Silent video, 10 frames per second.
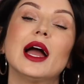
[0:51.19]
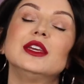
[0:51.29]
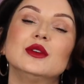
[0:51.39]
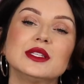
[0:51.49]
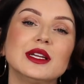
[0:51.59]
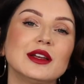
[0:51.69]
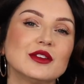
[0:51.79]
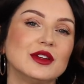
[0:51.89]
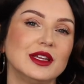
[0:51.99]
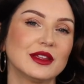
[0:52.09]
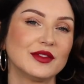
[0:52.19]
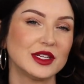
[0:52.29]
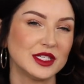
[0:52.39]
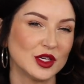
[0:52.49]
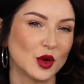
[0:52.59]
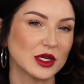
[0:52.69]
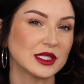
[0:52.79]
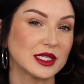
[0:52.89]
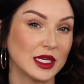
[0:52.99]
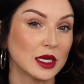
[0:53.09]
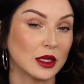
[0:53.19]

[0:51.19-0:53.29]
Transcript: I use it underneath of the Dior Skin